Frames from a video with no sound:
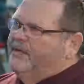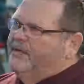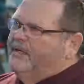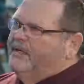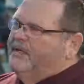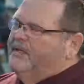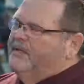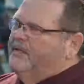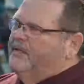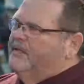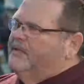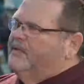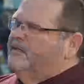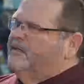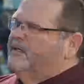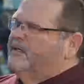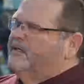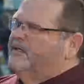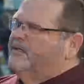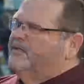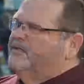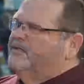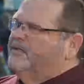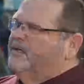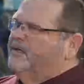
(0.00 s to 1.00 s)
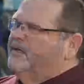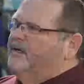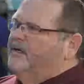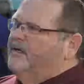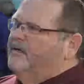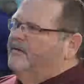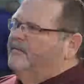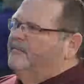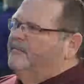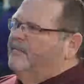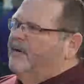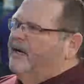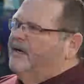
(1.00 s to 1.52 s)
Yeah, because
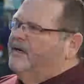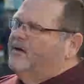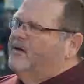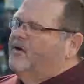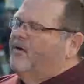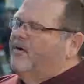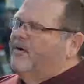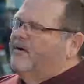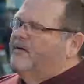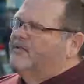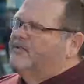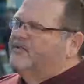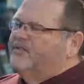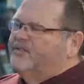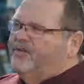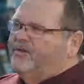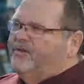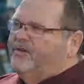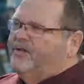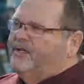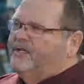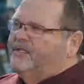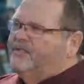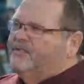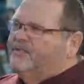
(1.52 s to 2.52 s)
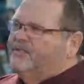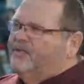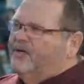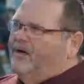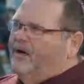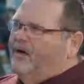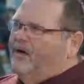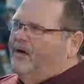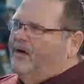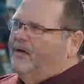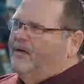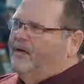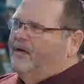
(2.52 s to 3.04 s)
uh, my current students
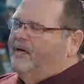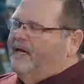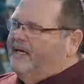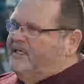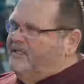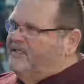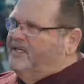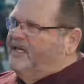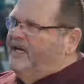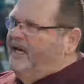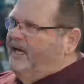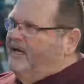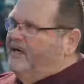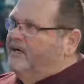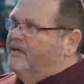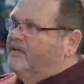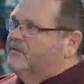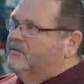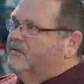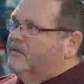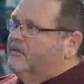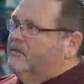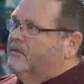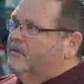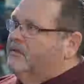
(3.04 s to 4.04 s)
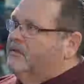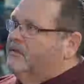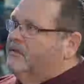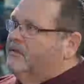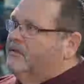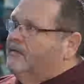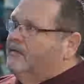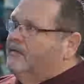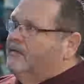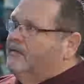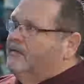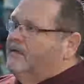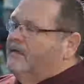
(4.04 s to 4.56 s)
are educators. Right,
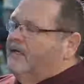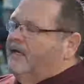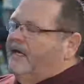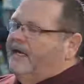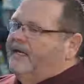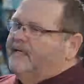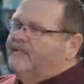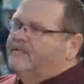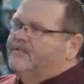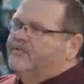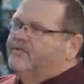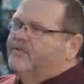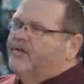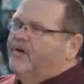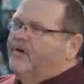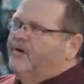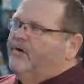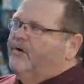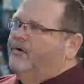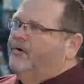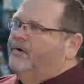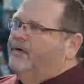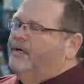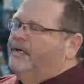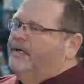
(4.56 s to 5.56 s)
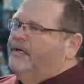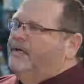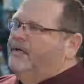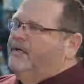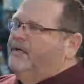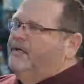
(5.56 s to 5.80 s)
and so